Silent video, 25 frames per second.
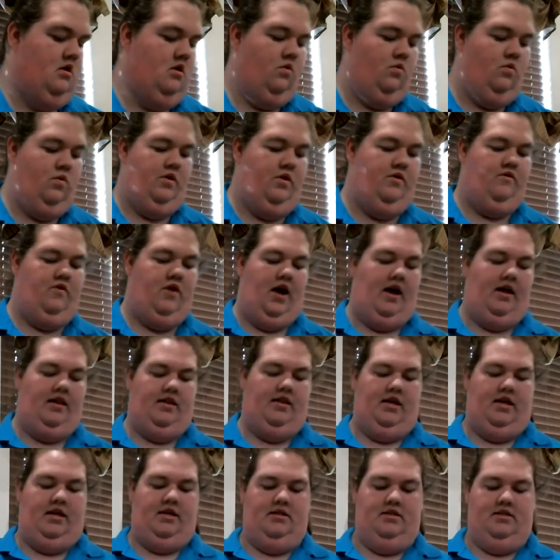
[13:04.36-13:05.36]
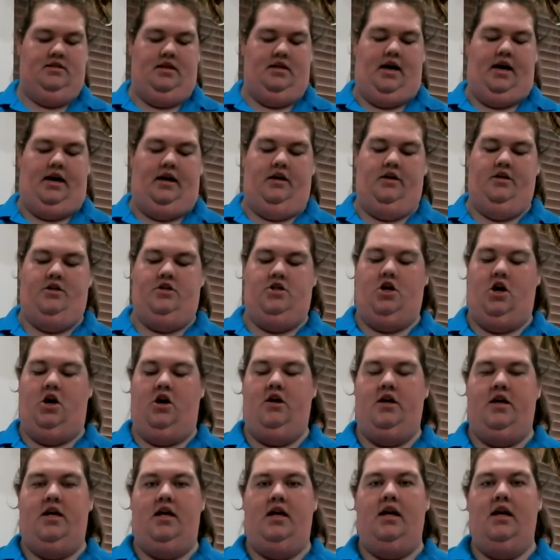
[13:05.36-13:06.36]
We've got things like
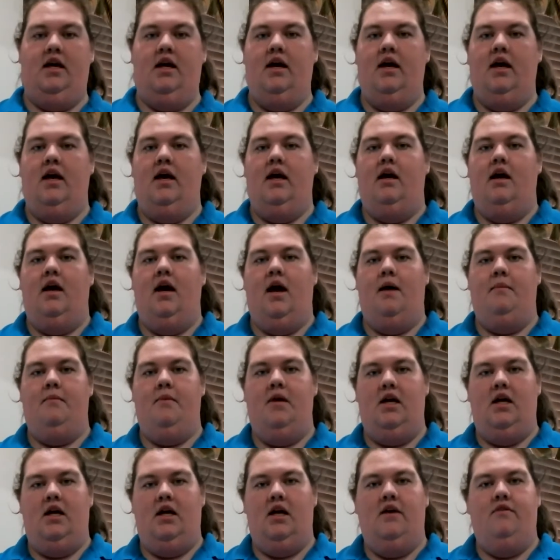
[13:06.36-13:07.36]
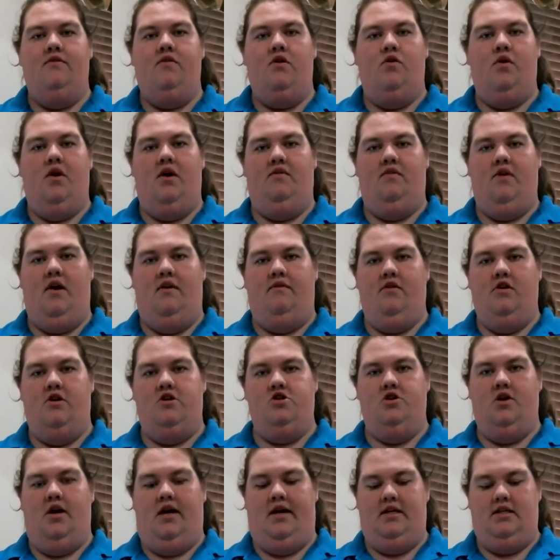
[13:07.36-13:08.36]
turkey. How many of you have ever
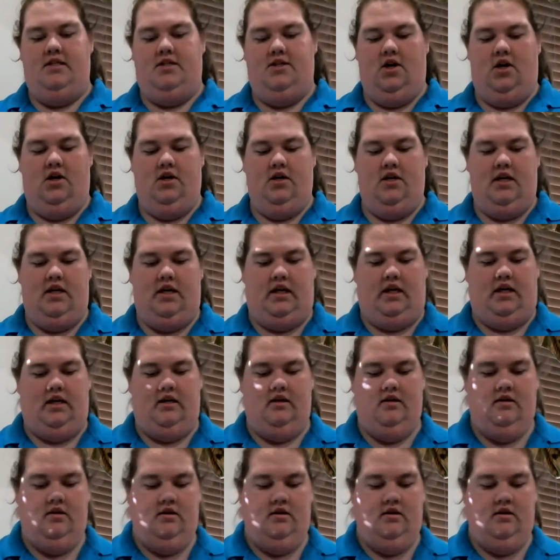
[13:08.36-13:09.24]
tried turkey?